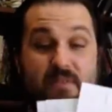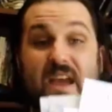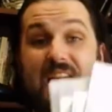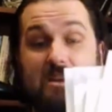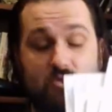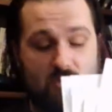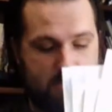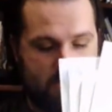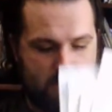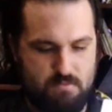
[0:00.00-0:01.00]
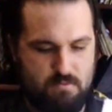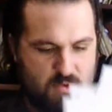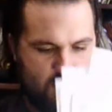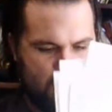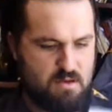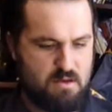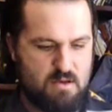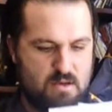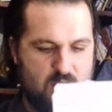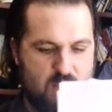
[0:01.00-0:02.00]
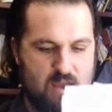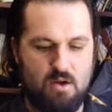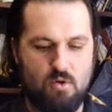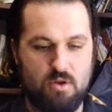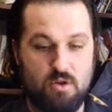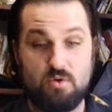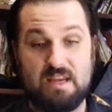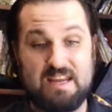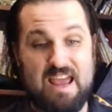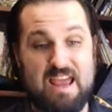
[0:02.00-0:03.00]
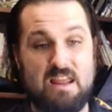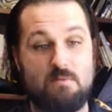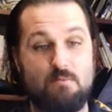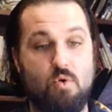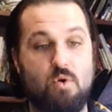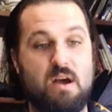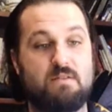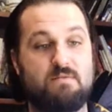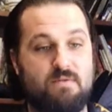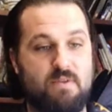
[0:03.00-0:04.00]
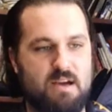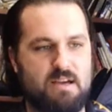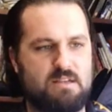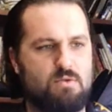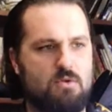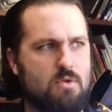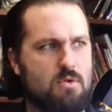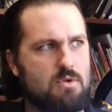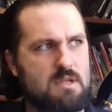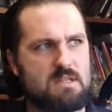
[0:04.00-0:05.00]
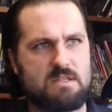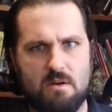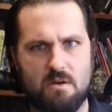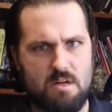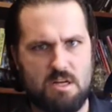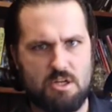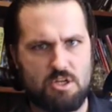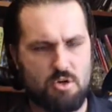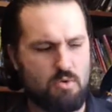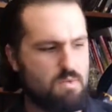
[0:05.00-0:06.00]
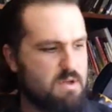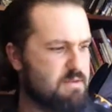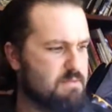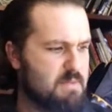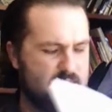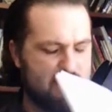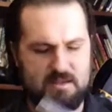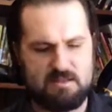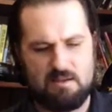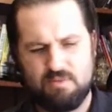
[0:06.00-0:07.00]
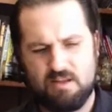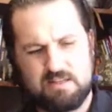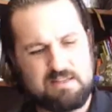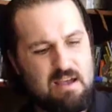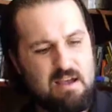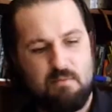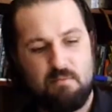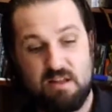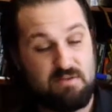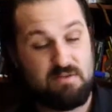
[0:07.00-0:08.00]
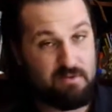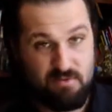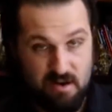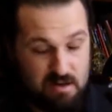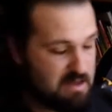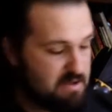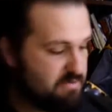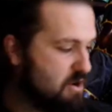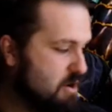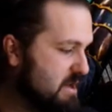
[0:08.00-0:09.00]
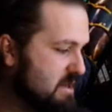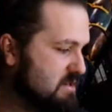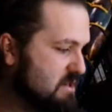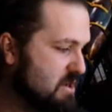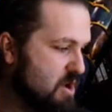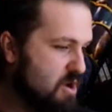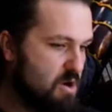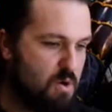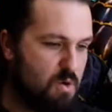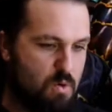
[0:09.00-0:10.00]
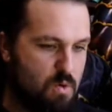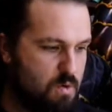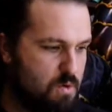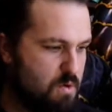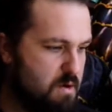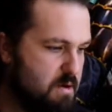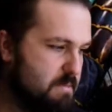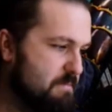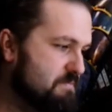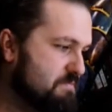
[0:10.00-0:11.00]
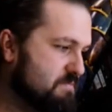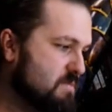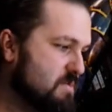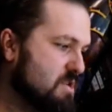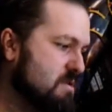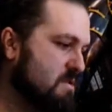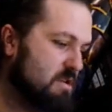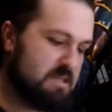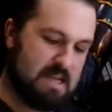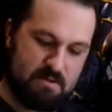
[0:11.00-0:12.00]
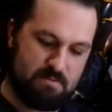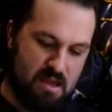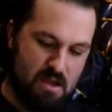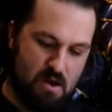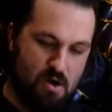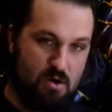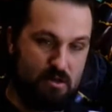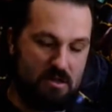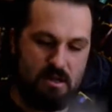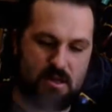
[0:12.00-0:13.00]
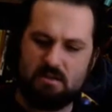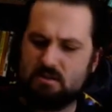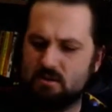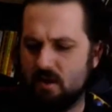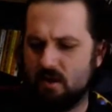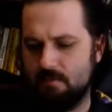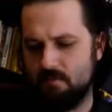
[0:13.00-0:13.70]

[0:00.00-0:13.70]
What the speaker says: any trouble, or you need any more advice, or you get stuck on an issue with making these templates, please feel free to leave a comment or contact me on Instagram.